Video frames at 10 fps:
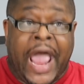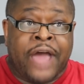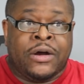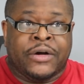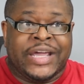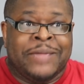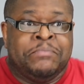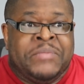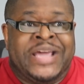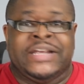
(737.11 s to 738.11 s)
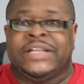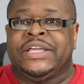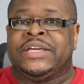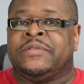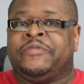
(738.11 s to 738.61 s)
and are
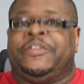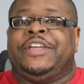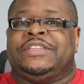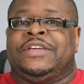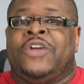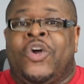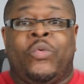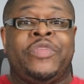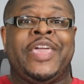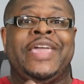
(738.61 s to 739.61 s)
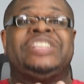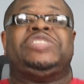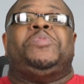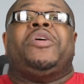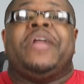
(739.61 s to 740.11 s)
immediately conflicted when they
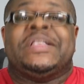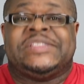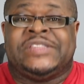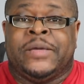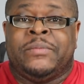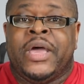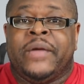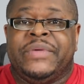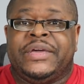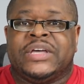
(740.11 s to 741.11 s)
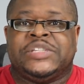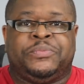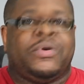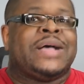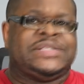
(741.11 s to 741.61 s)
experience them because
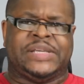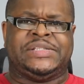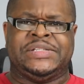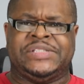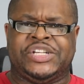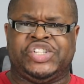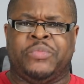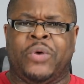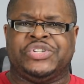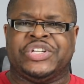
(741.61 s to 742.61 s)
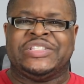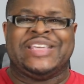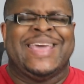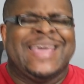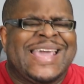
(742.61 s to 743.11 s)
processing such emotions